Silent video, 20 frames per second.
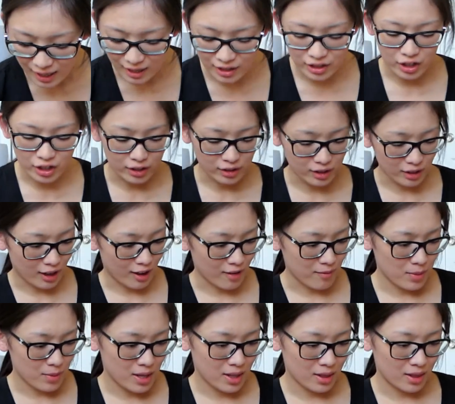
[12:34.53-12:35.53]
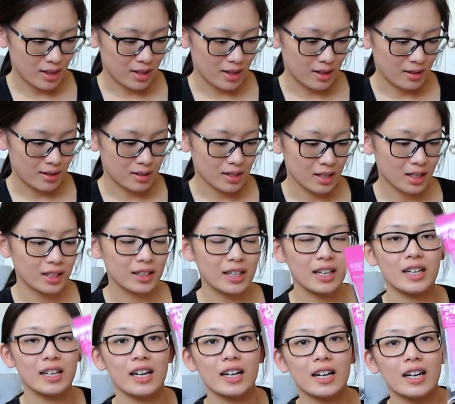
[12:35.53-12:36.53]
And she also gave me these
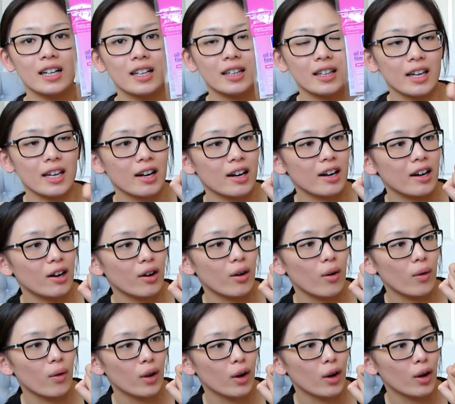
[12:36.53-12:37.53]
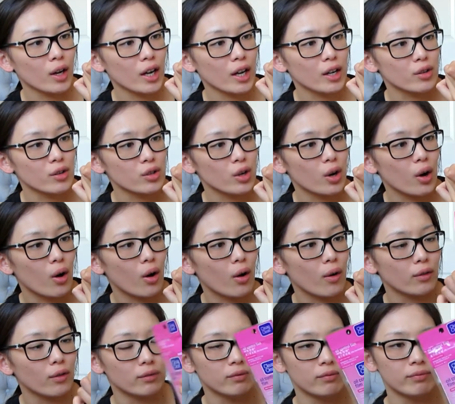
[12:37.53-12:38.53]
clean and clear oil
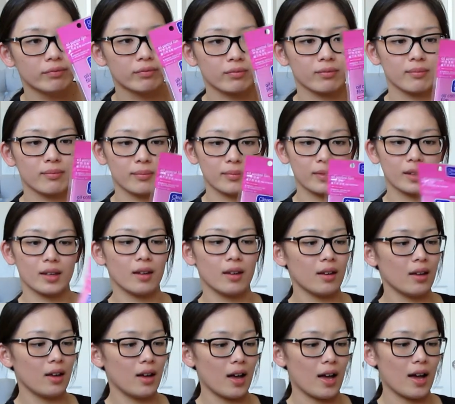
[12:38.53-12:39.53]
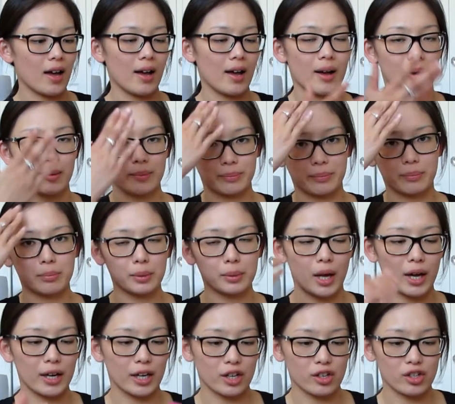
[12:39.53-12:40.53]
control um,
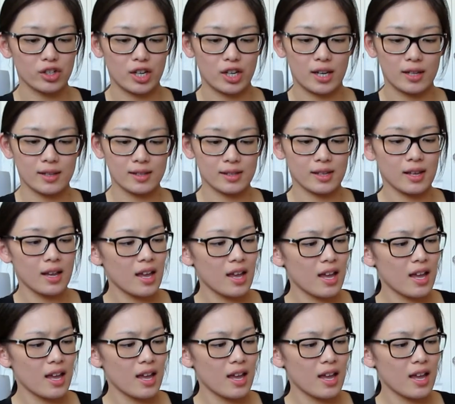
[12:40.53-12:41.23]
blotting sheets.